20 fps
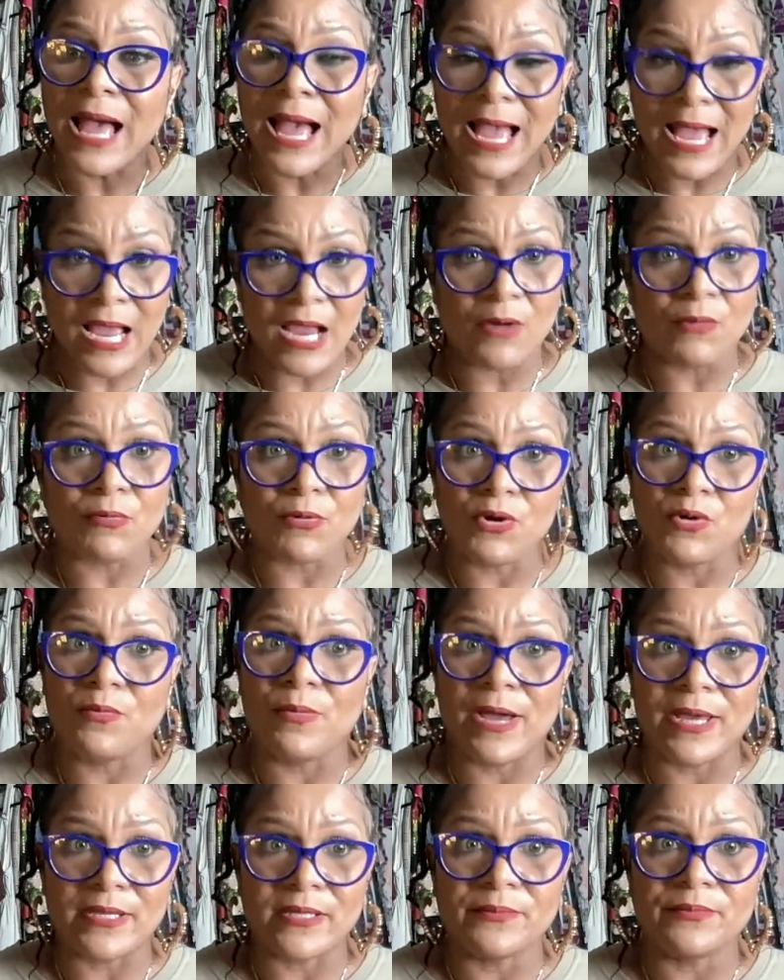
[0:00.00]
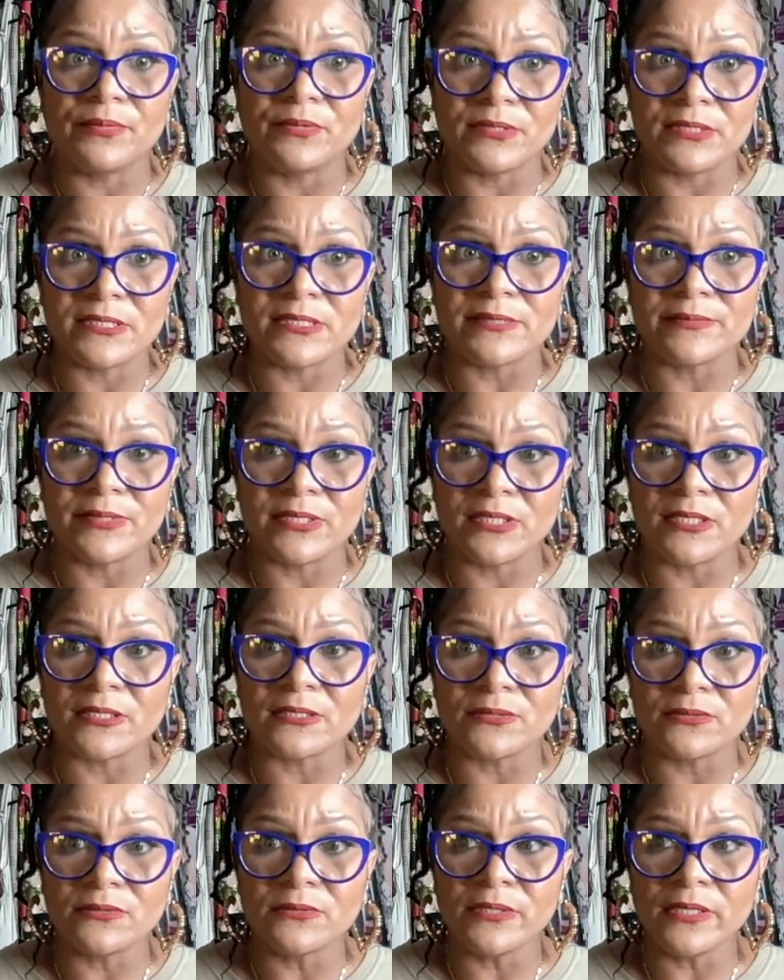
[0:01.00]
I robot up in this mug.
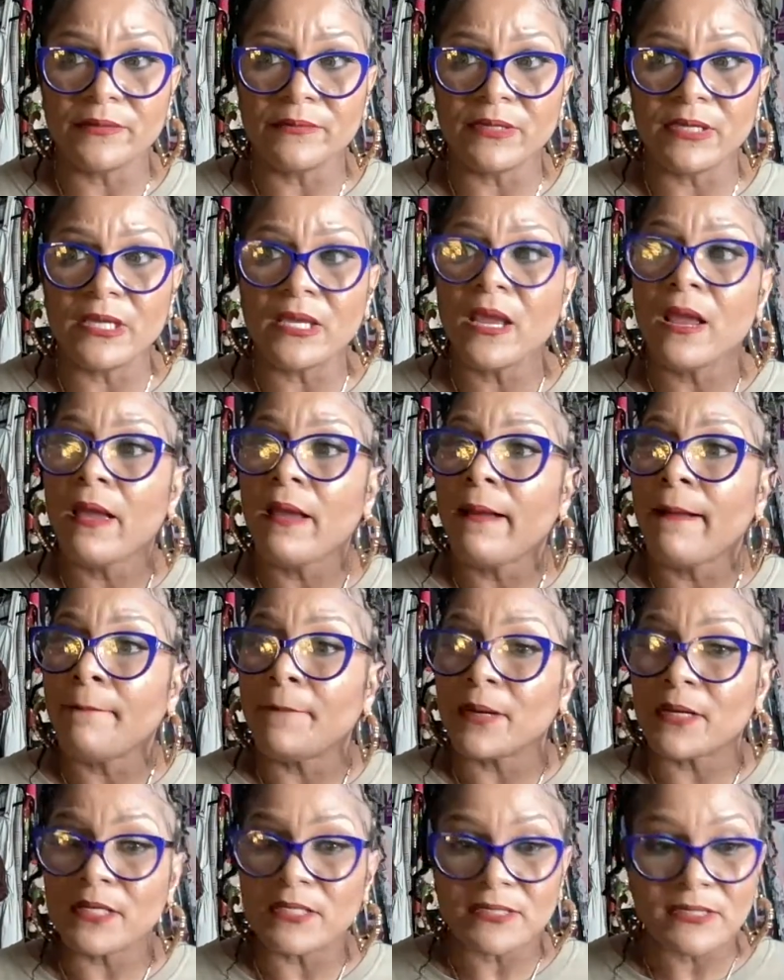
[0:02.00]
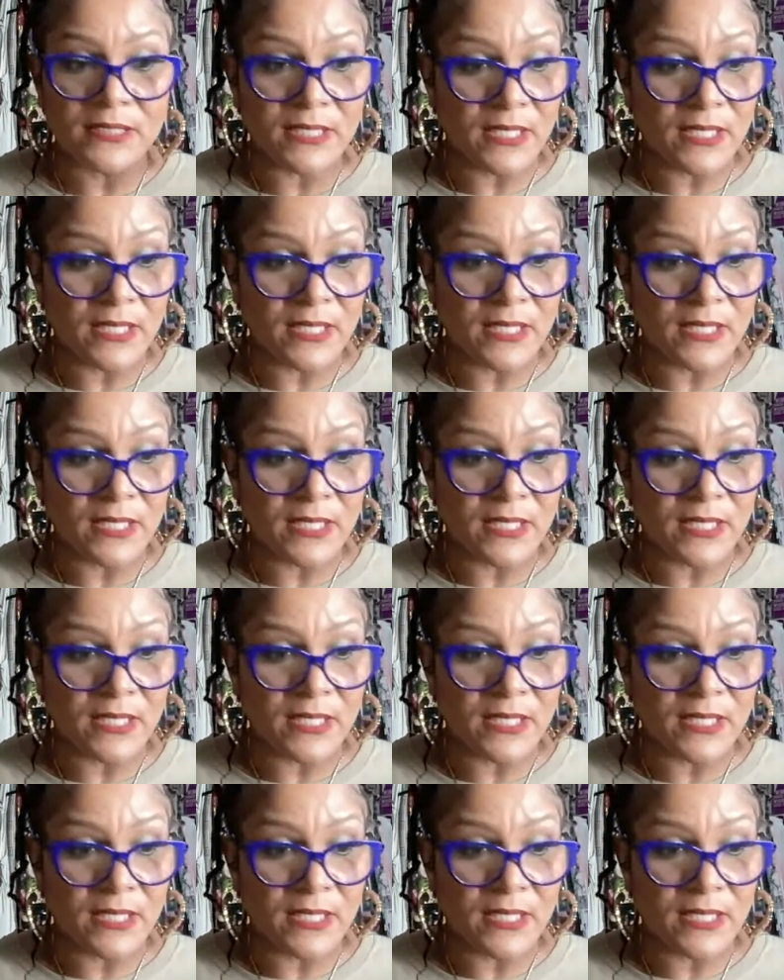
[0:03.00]
Do you hear me? Because,